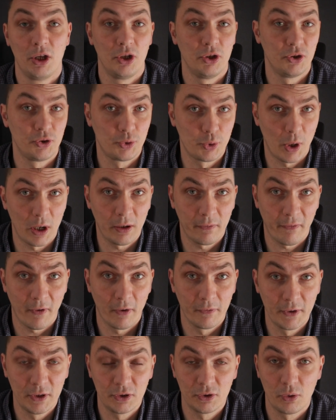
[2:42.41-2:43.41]
strength
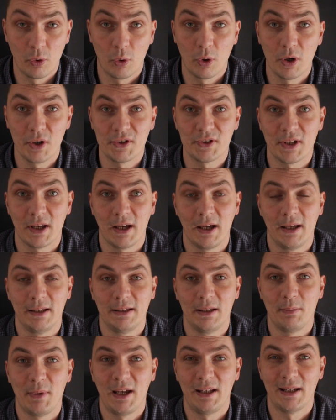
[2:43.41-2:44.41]
of this course
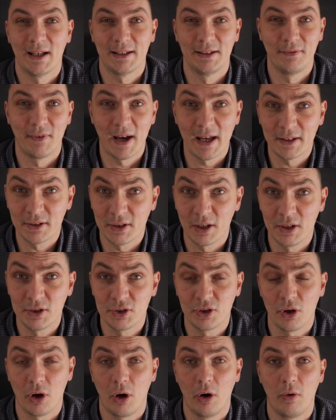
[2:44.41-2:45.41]
and the main
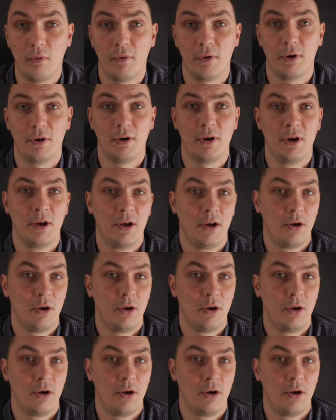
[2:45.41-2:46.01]
advantage over